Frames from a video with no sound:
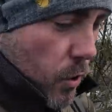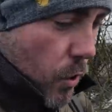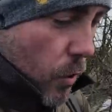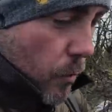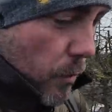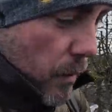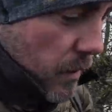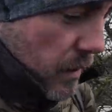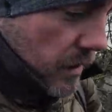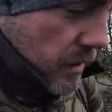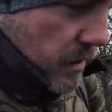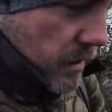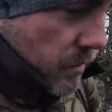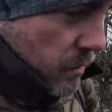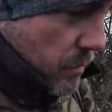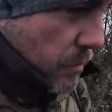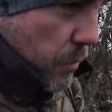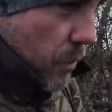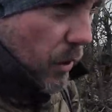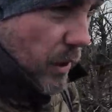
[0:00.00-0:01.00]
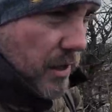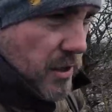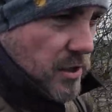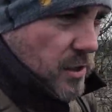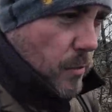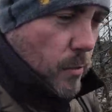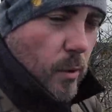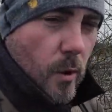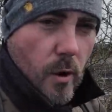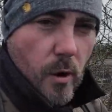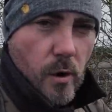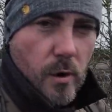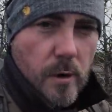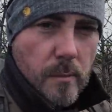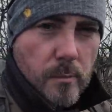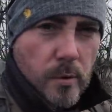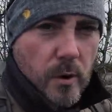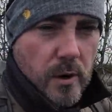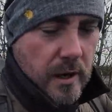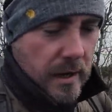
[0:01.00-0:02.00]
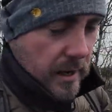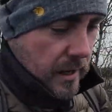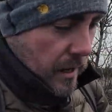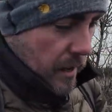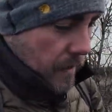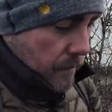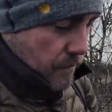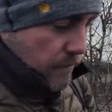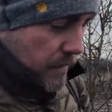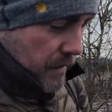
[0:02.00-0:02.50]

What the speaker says: up. We're boiling some water and putting it in